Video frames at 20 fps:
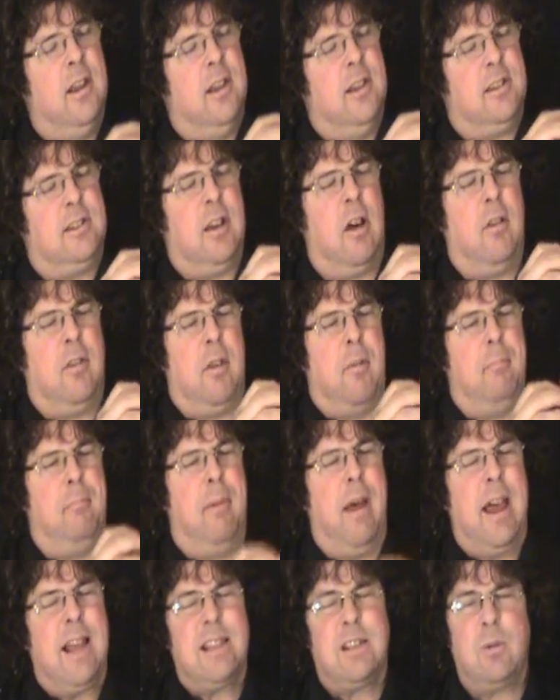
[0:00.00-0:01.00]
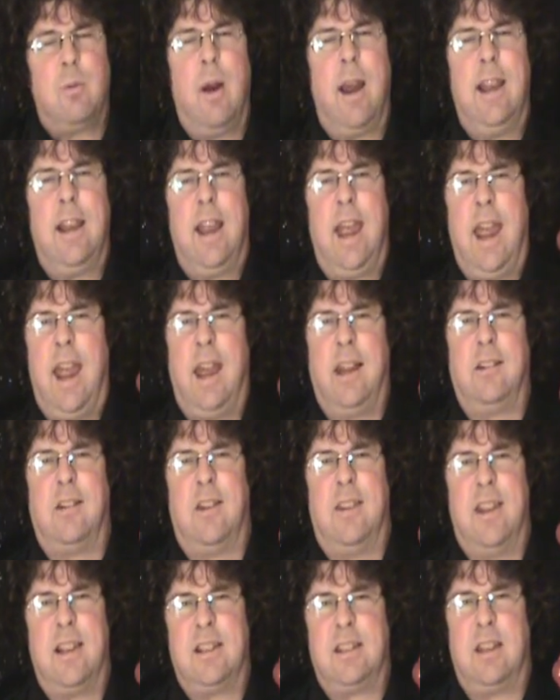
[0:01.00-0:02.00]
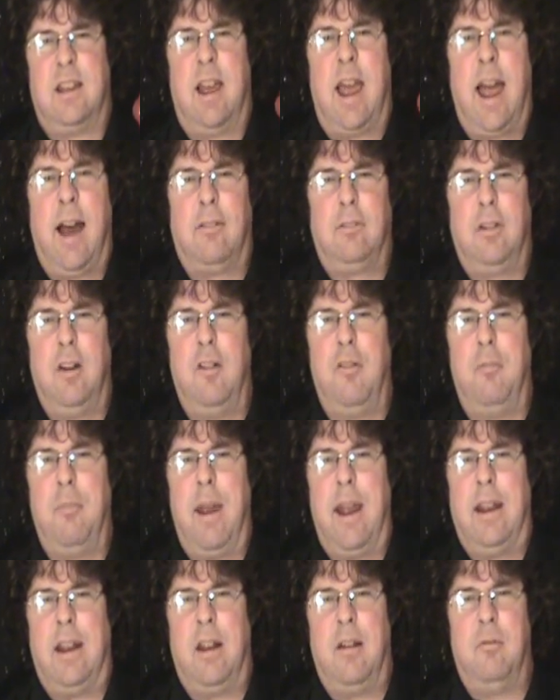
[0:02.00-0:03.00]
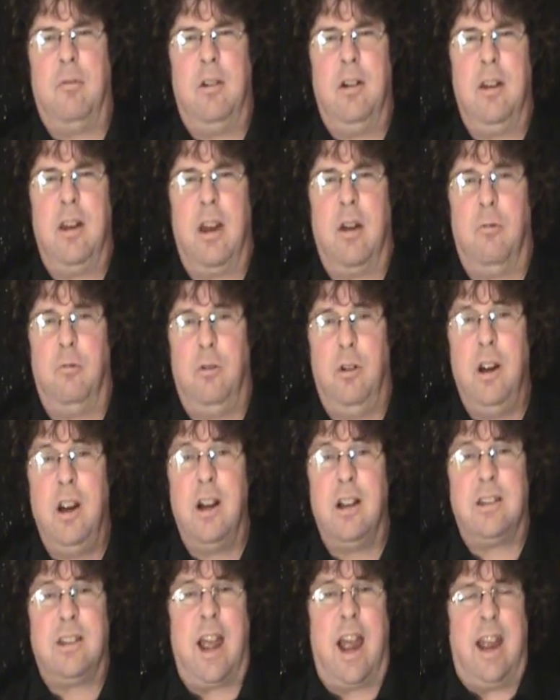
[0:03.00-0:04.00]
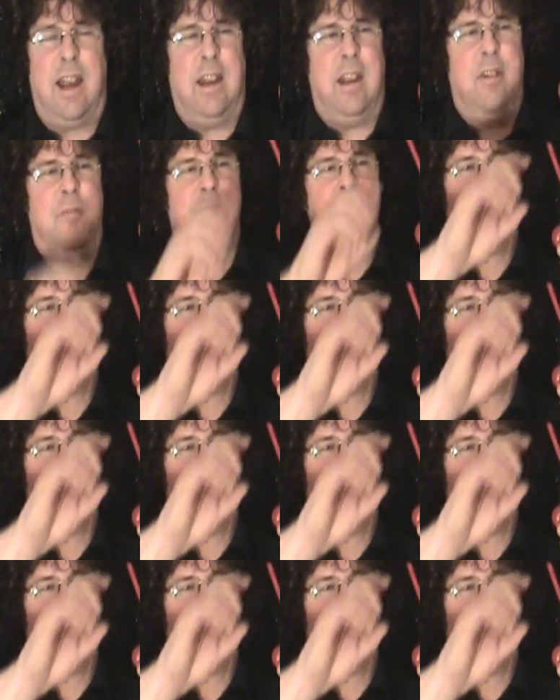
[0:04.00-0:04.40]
So the best way to handle this after you've made it, when you get real tiny,